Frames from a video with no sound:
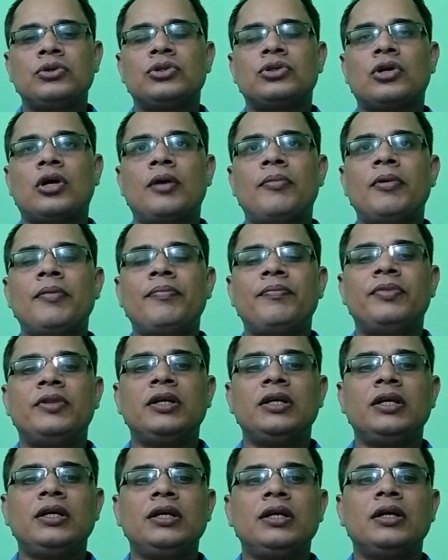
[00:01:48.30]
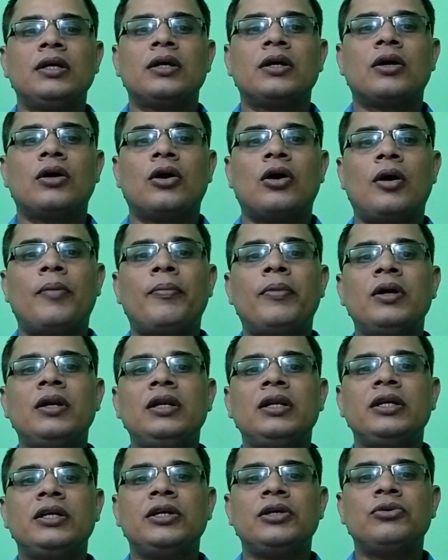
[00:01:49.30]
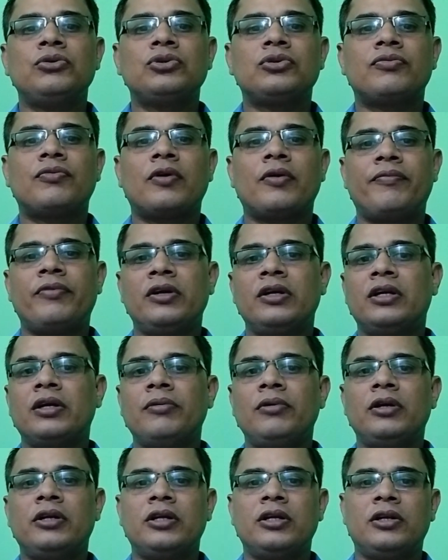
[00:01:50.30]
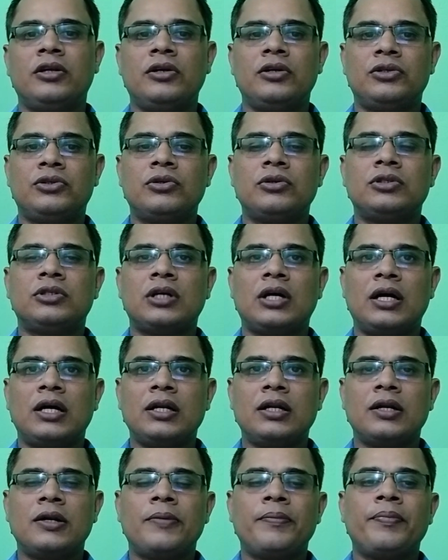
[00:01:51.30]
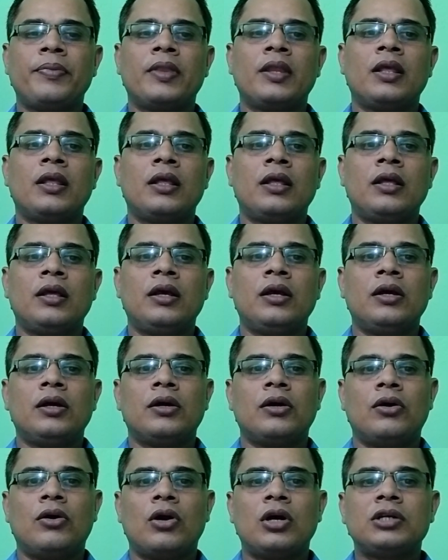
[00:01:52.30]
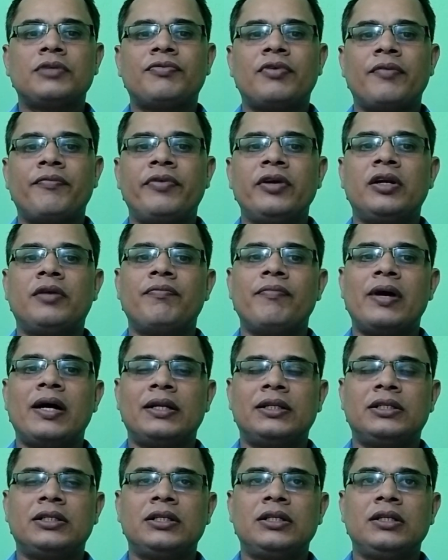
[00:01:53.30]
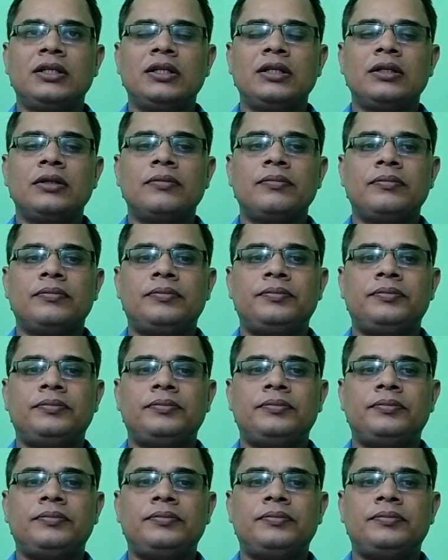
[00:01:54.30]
So some of the commonly used profitability ratios are gross profit margin,